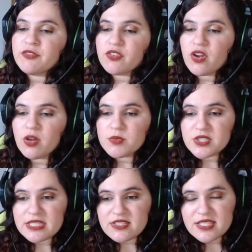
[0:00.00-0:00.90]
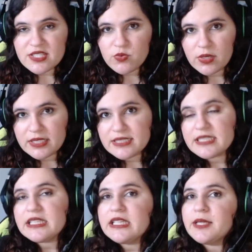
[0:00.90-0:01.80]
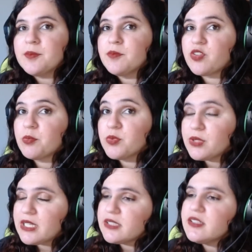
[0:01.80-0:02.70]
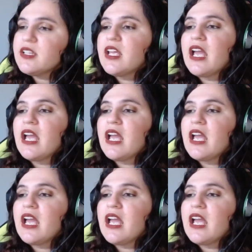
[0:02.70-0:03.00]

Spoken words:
from 2020, from Mulan.